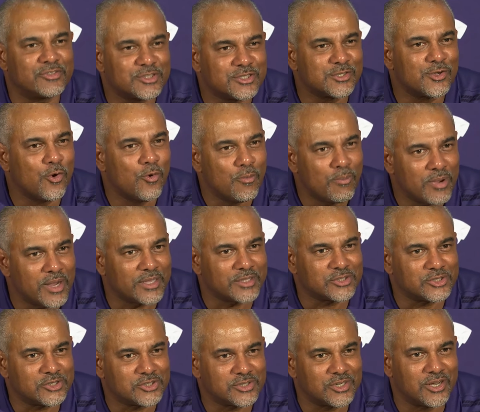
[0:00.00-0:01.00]
so
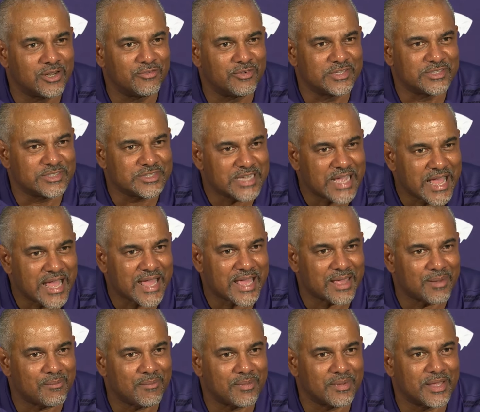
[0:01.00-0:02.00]
much of his
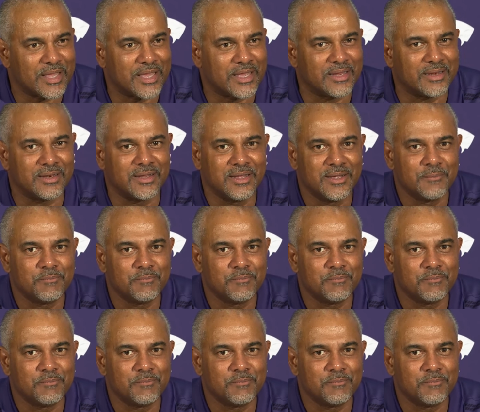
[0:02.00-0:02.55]
time and.